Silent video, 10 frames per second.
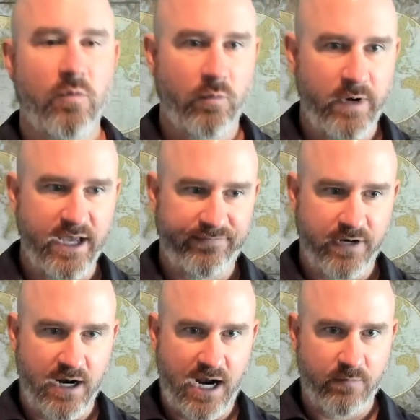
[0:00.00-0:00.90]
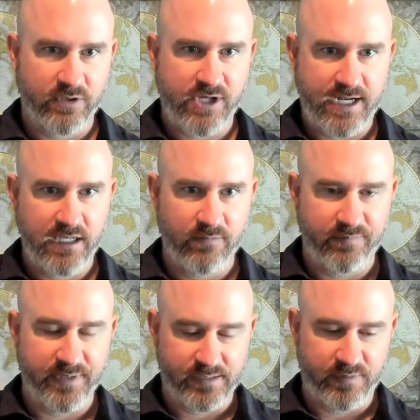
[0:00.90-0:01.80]
We got to figure out how we're tracking
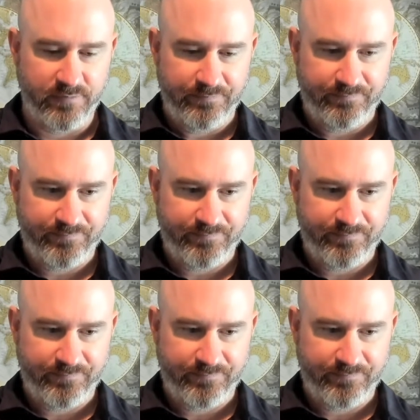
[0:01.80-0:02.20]
with Visible.